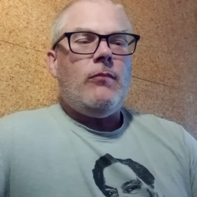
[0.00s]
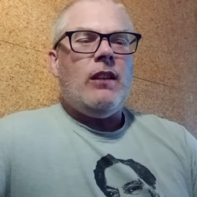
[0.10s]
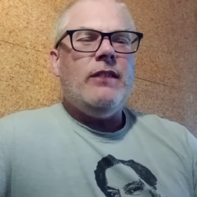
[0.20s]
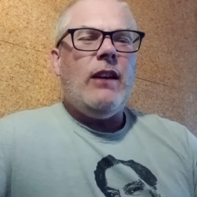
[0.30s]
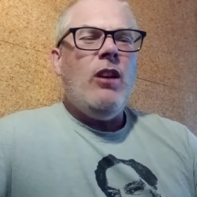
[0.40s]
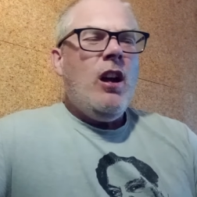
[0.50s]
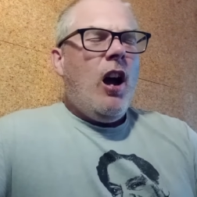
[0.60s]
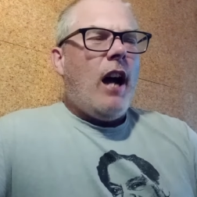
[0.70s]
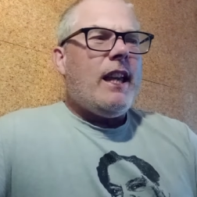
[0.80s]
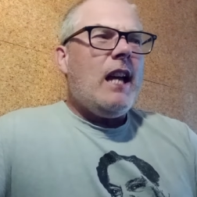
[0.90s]
Now,
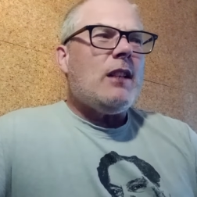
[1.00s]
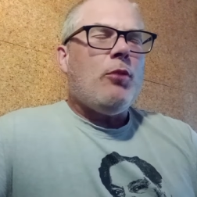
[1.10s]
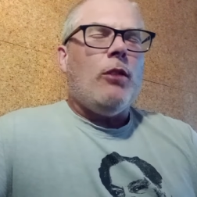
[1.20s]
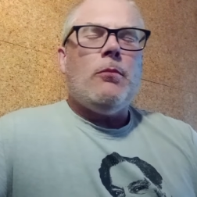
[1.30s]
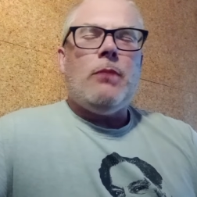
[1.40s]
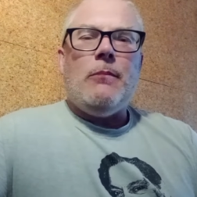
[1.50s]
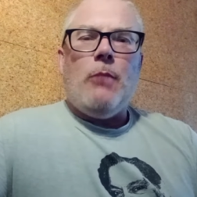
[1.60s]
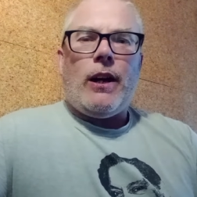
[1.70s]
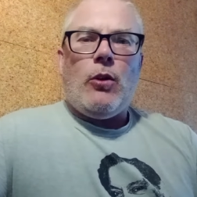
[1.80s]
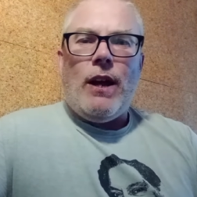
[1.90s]
I guess probably
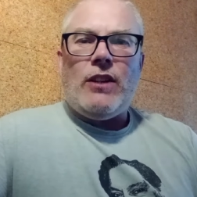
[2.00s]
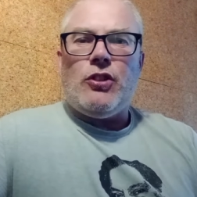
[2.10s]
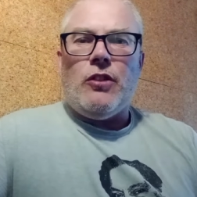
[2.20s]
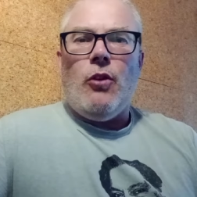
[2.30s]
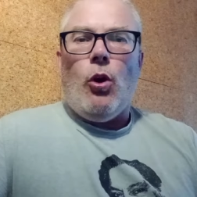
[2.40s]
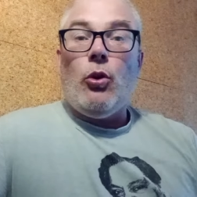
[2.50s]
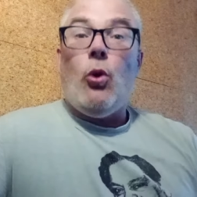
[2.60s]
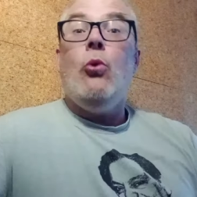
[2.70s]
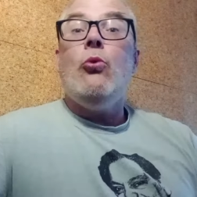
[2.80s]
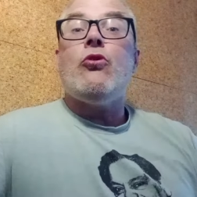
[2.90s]
my question on
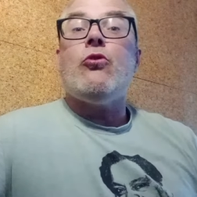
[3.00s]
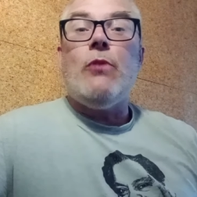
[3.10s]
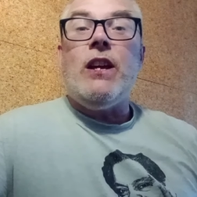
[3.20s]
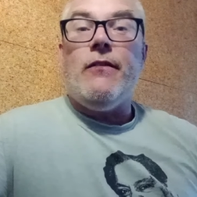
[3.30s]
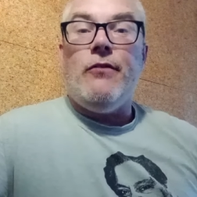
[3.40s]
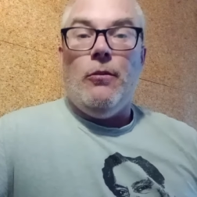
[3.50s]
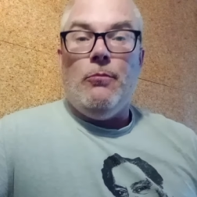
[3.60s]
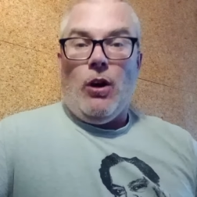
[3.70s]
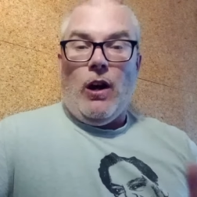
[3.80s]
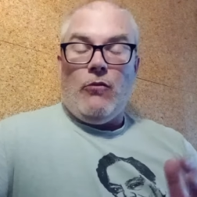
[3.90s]
all three of them
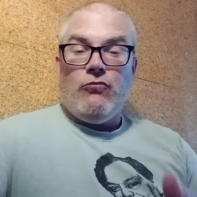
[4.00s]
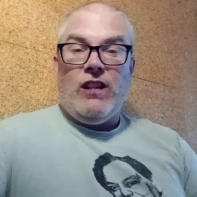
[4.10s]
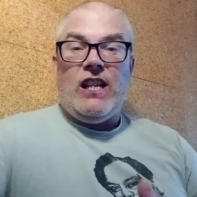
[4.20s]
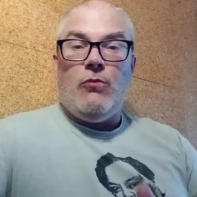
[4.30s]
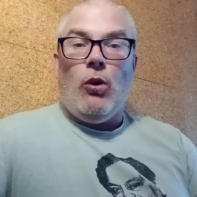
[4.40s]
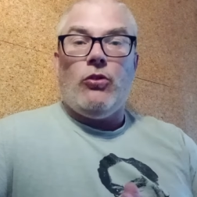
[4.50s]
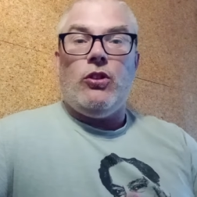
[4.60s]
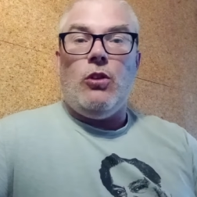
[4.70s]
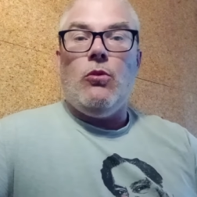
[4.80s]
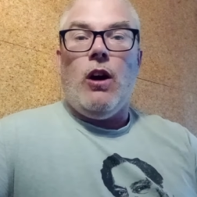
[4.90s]
that I really want
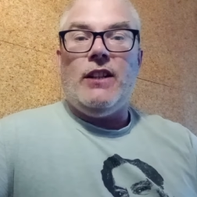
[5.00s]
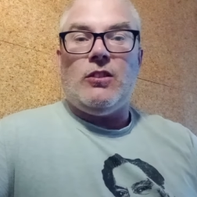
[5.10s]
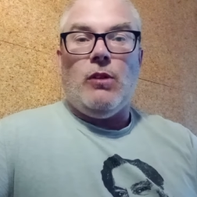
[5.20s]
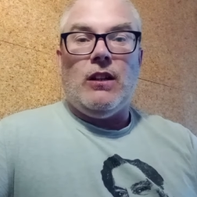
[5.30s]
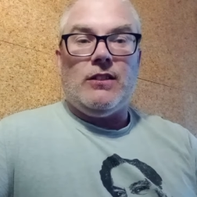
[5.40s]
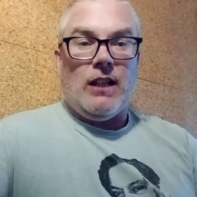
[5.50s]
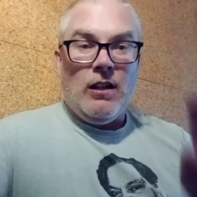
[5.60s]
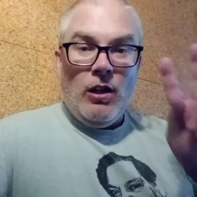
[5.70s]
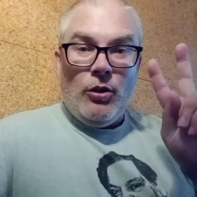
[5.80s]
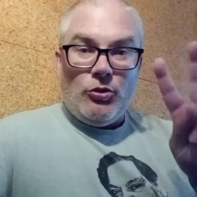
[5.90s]
you guys to answer
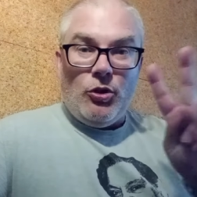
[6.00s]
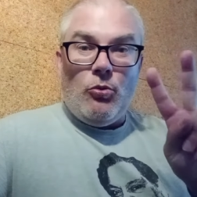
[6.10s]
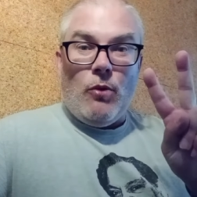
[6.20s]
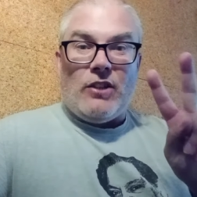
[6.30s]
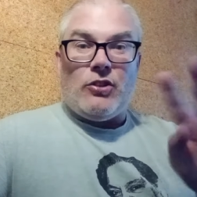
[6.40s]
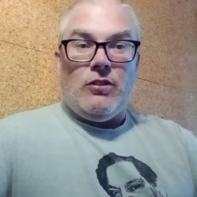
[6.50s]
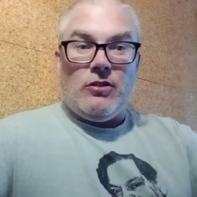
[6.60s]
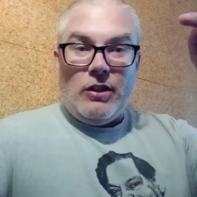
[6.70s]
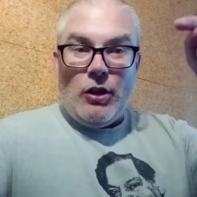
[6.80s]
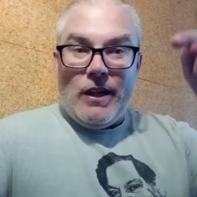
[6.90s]
two questions,
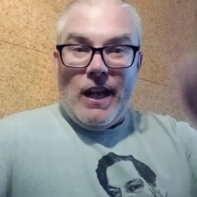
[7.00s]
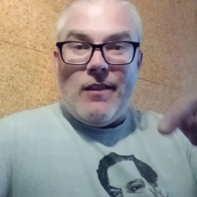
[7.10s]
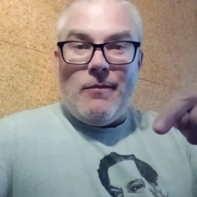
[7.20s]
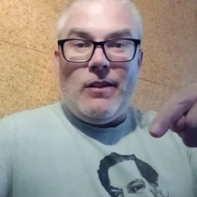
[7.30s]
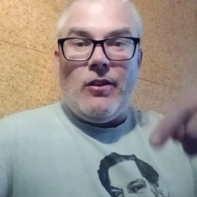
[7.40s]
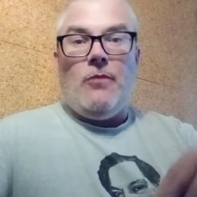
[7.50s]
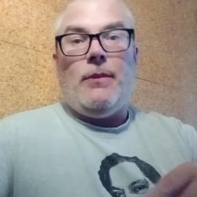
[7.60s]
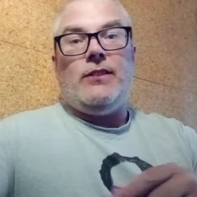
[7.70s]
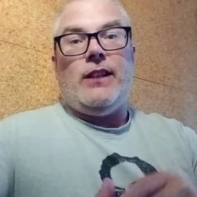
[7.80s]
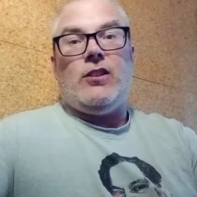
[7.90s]
and you can get them in the
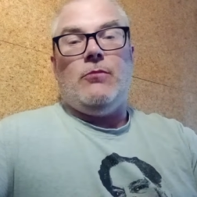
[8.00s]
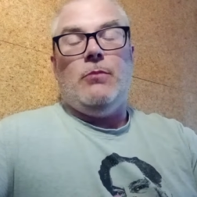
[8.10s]
comment section